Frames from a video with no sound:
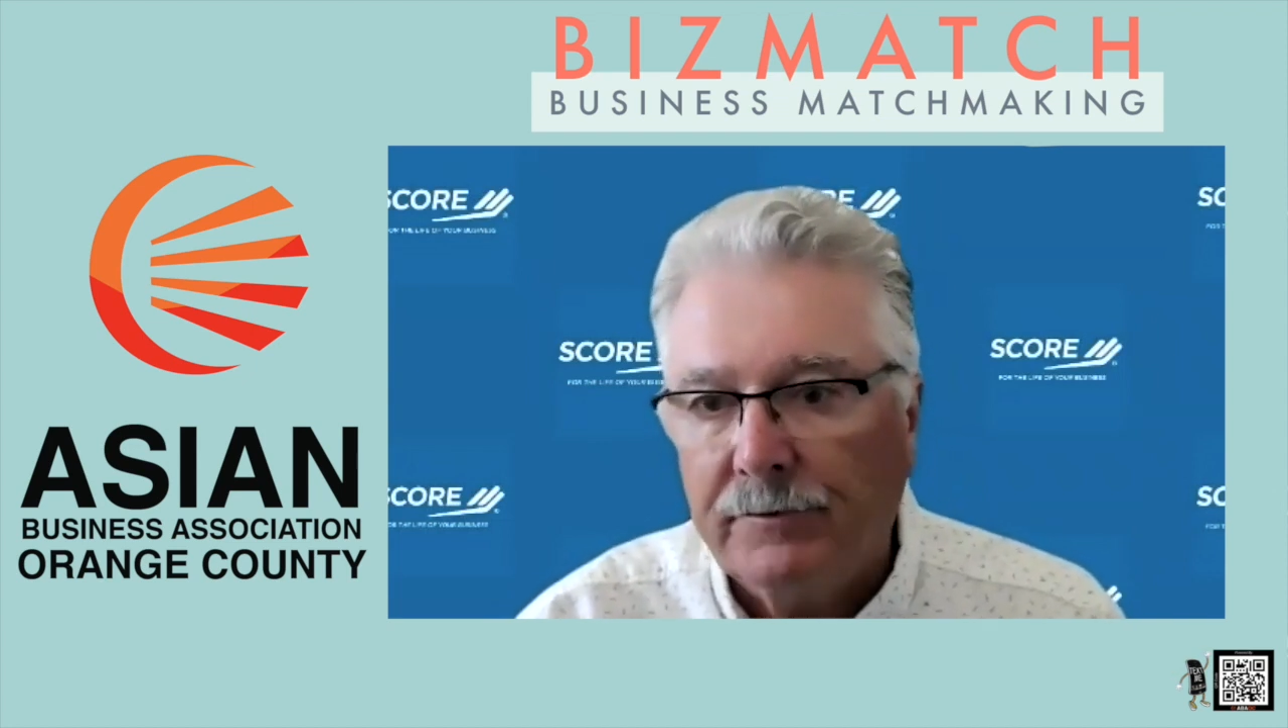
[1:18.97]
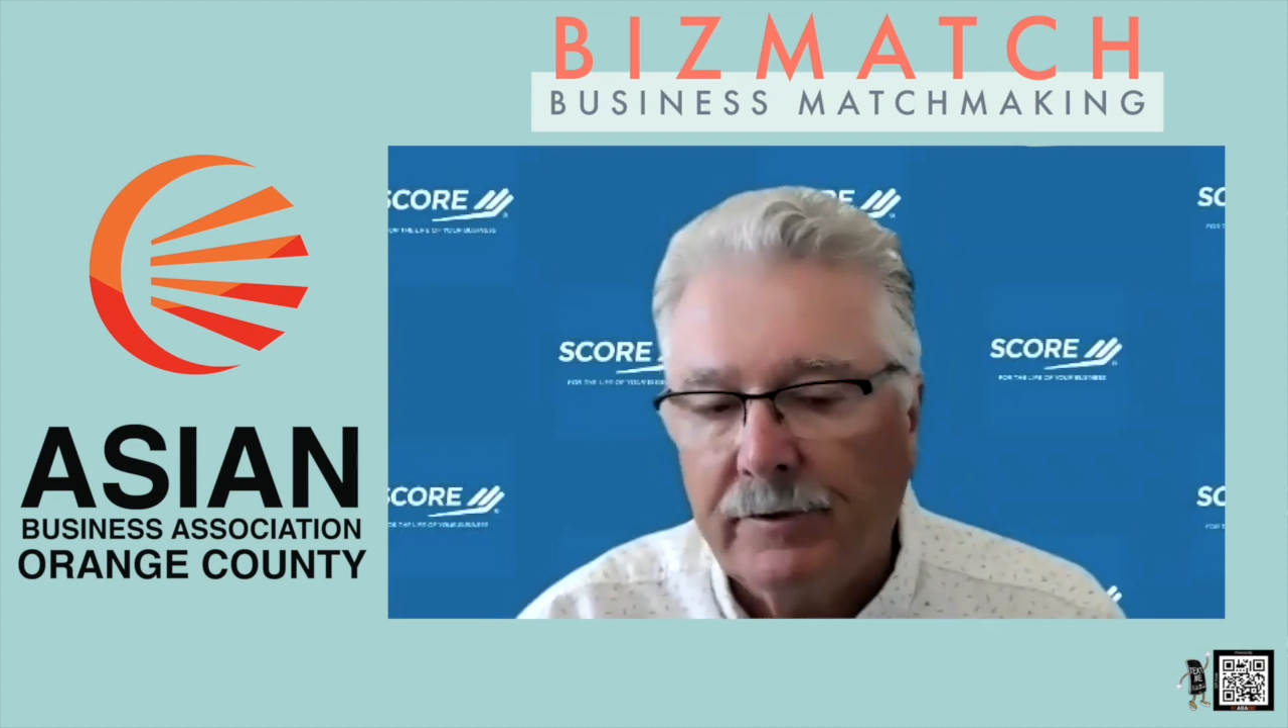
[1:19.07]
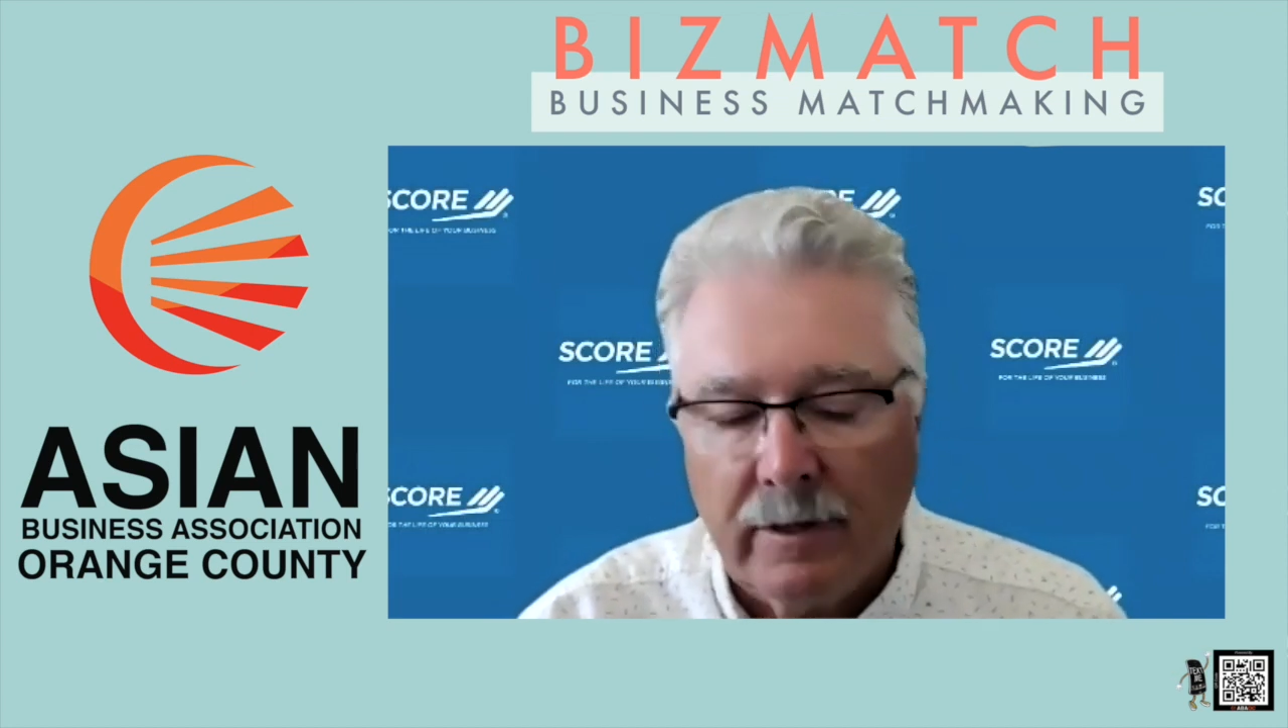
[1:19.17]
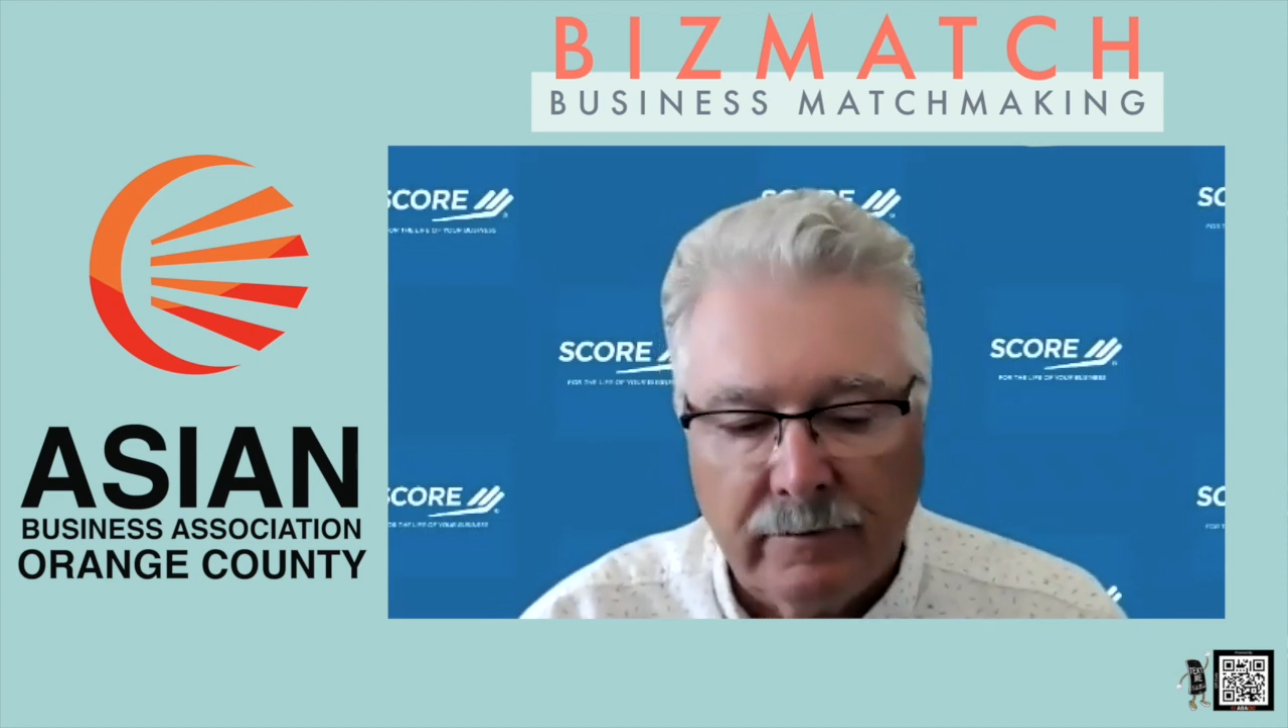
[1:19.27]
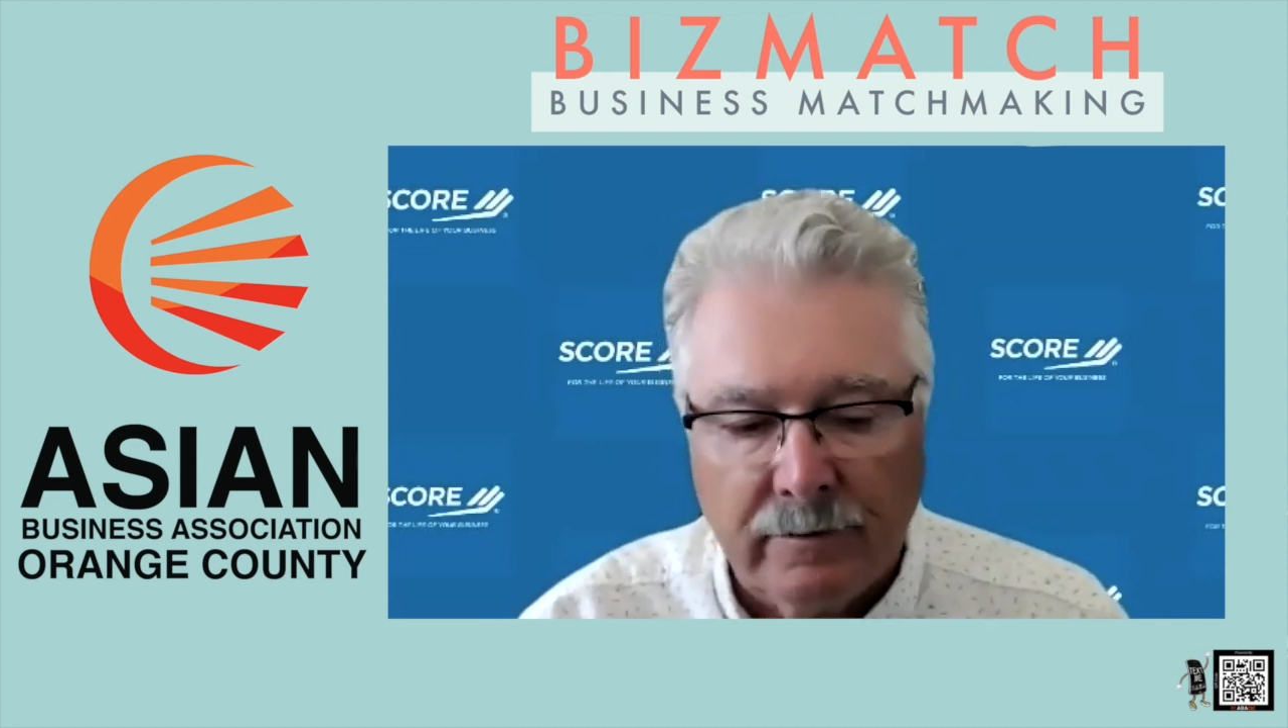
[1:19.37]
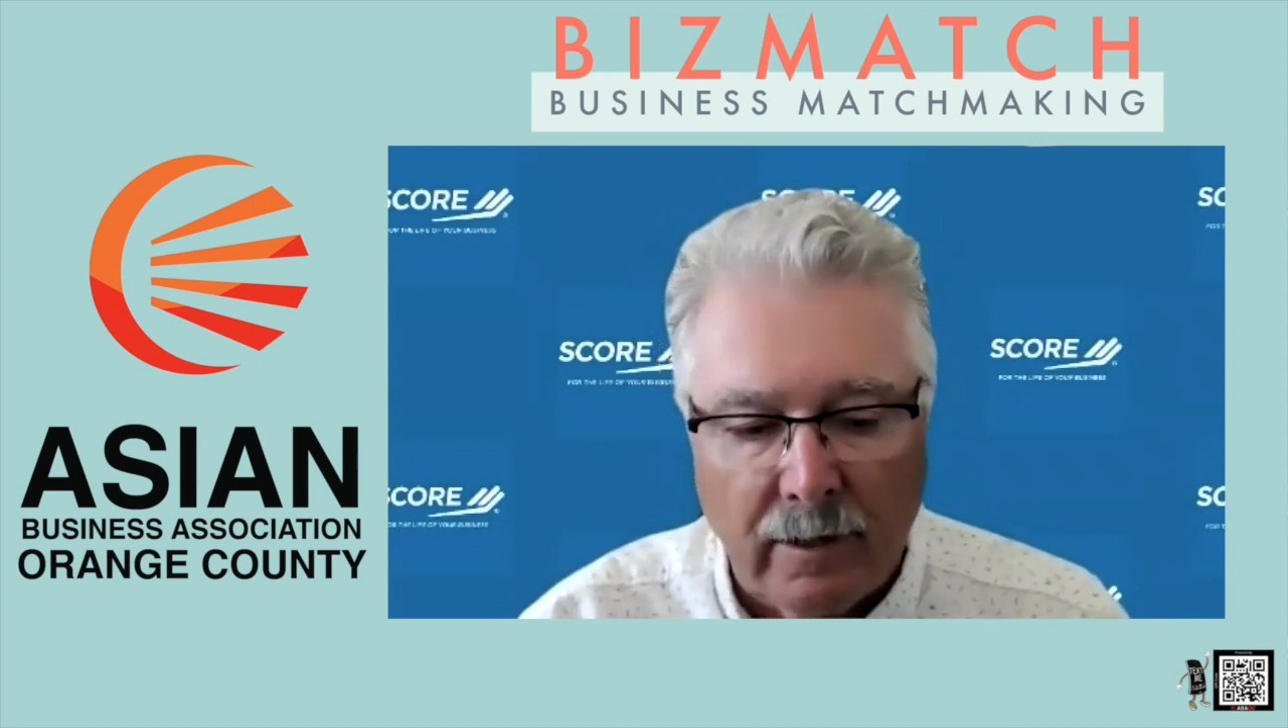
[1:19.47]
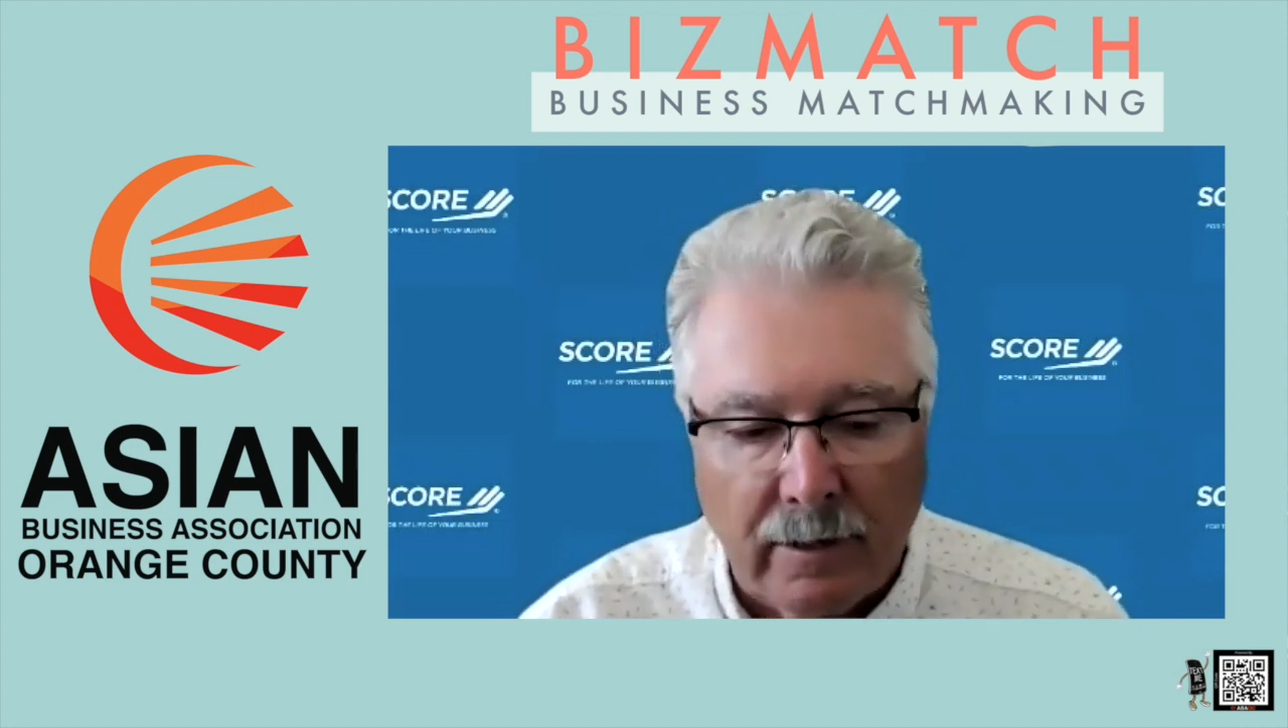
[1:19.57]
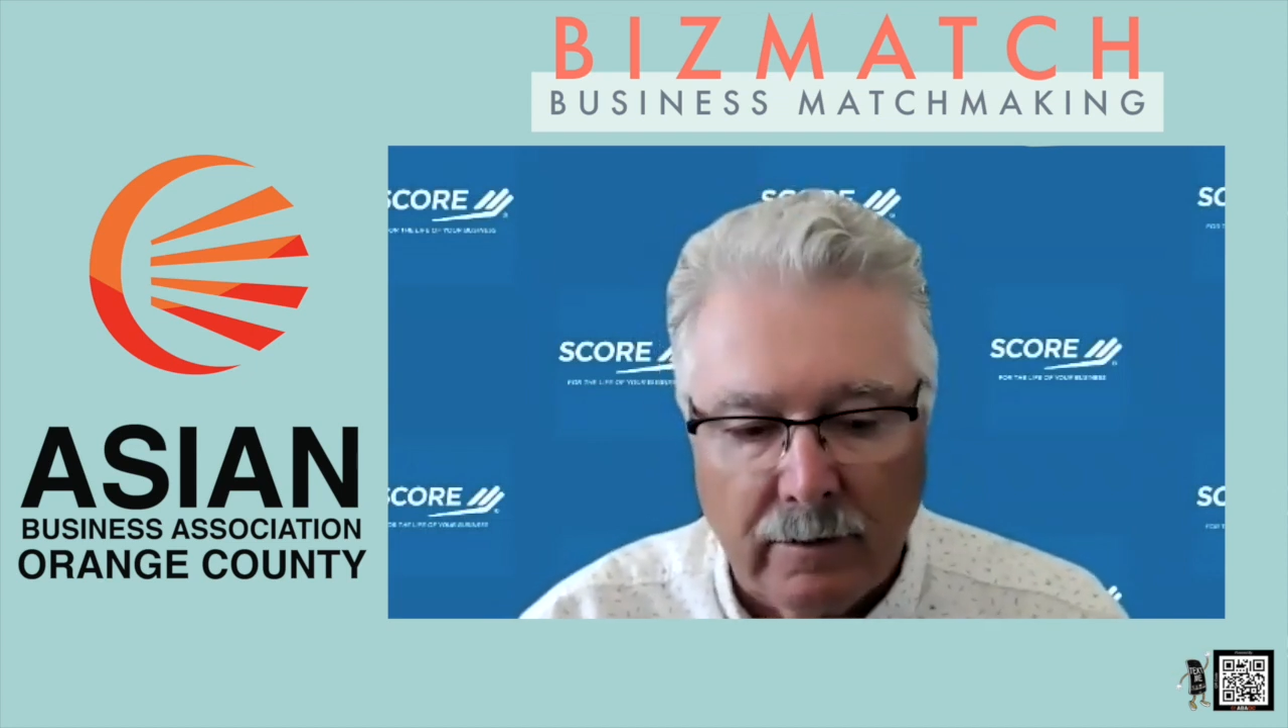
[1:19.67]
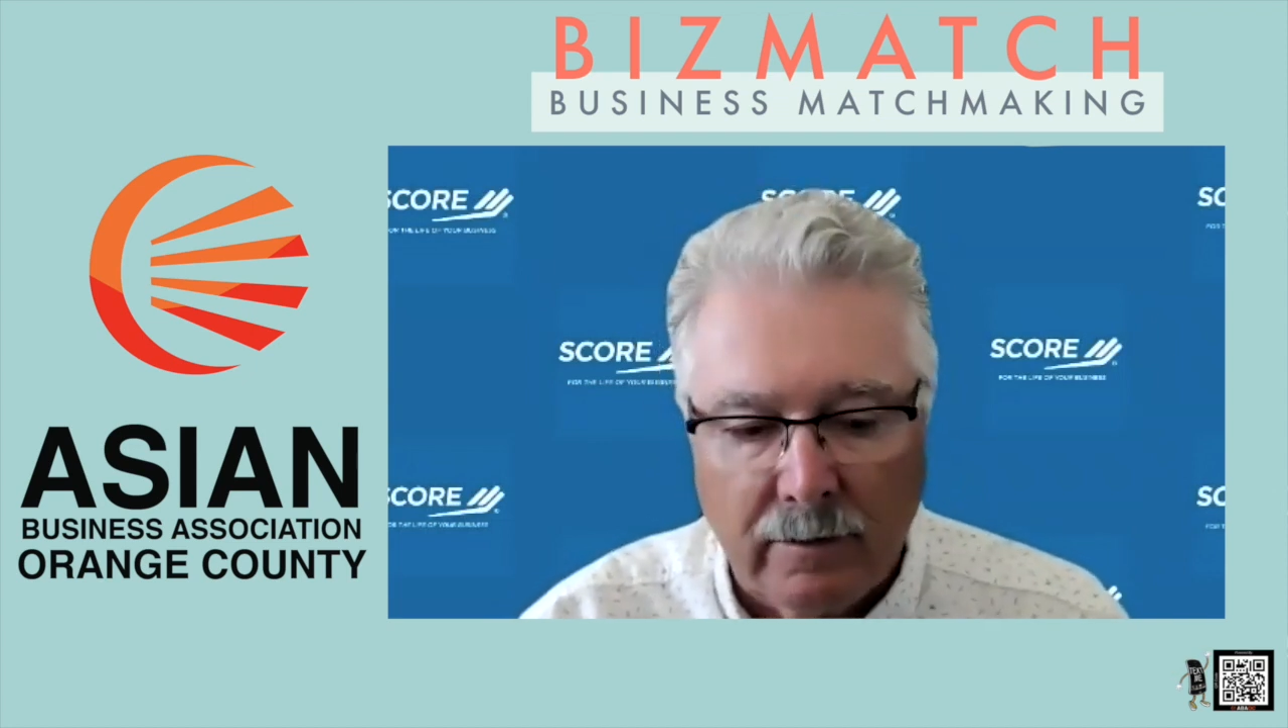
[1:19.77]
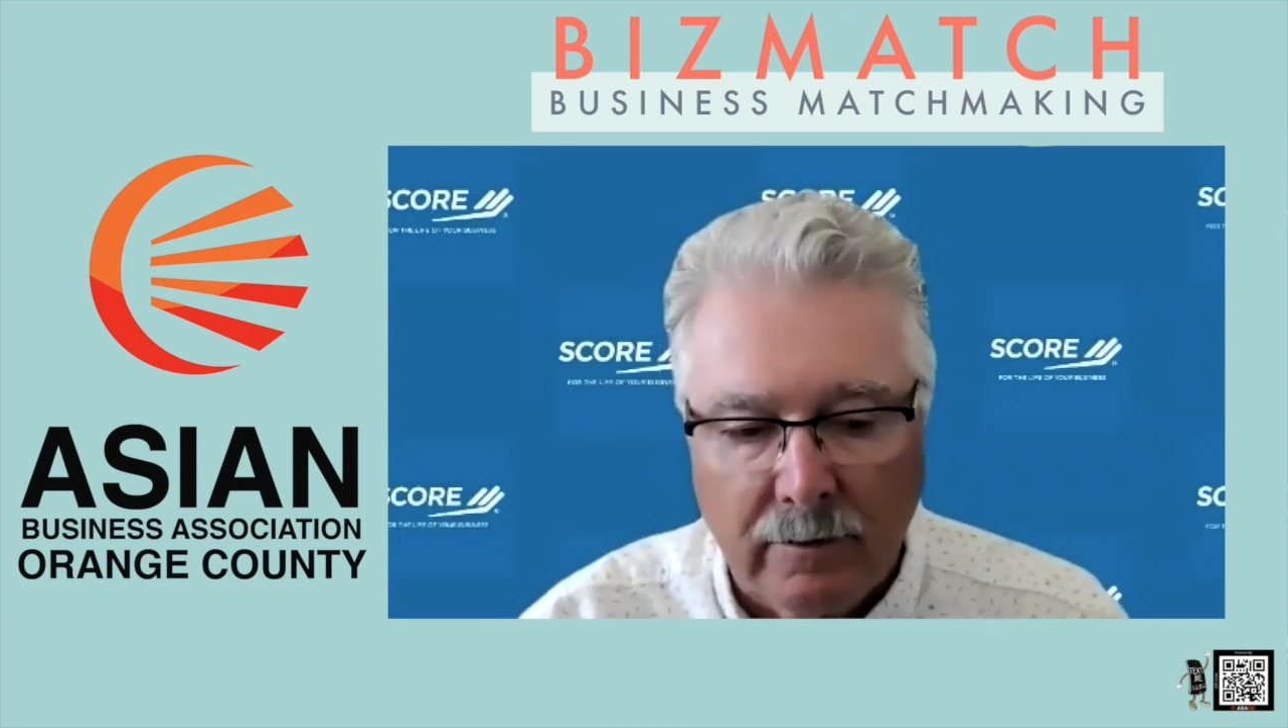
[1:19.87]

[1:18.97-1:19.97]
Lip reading: things that